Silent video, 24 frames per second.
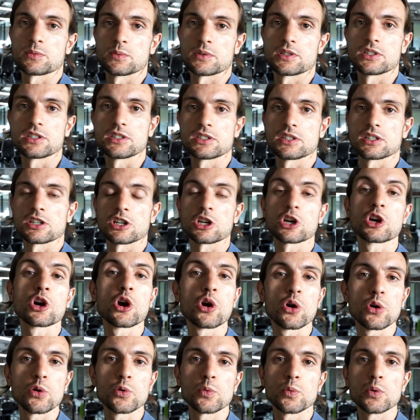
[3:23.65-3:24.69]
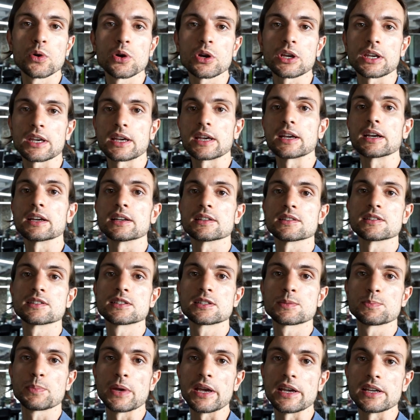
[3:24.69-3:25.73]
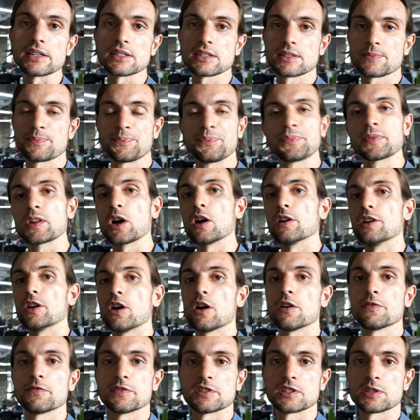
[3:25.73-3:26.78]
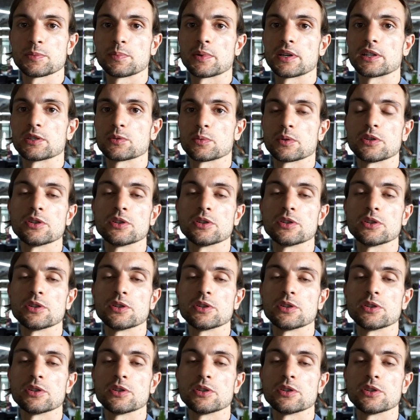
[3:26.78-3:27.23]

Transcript: which is a co-working space, an office space